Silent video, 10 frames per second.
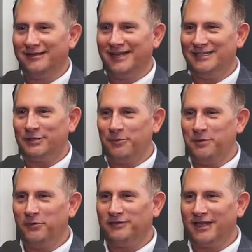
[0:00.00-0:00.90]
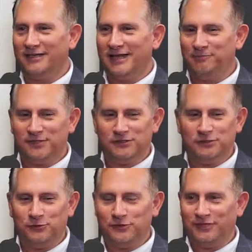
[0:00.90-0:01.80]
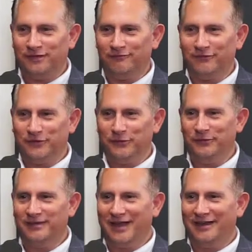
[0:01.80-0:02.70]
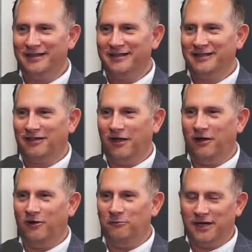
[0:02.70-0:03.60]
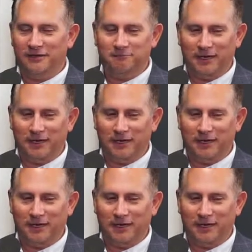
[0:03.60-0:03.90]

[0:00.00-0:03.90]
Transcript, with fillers: And so people adopt this two-tiered view yeah, that oh my that.